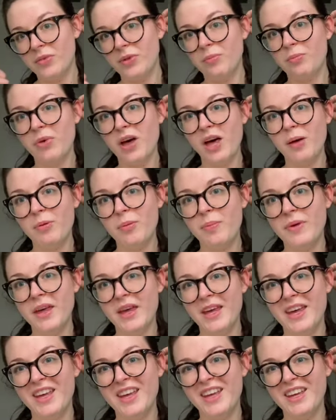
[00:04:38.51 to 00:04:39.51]
Bobby
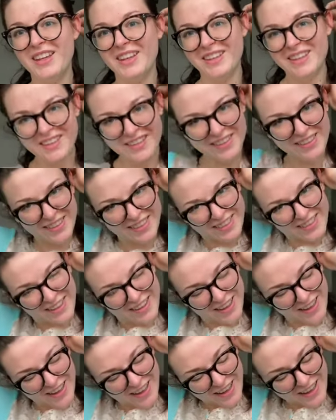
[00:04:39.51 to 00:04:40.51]
pin!
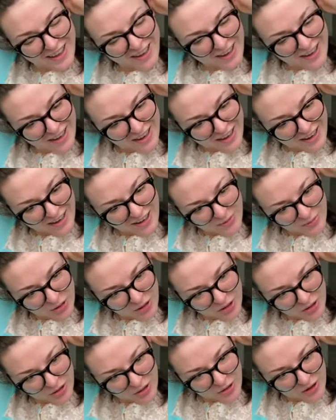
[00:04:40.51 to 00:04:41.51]
And I'm going
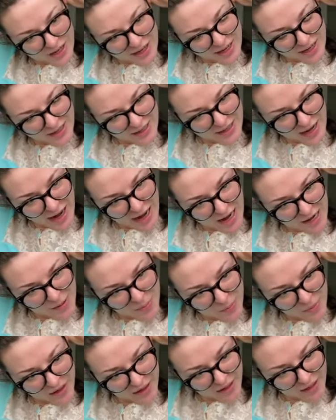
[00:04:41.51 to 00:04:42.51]
to go ahead and
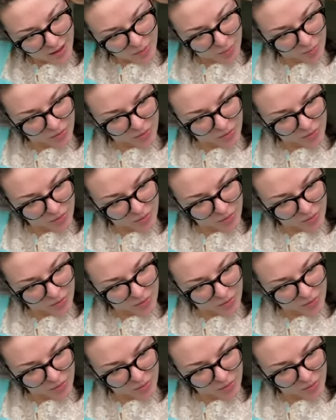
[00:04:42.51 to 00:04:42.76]
pin it in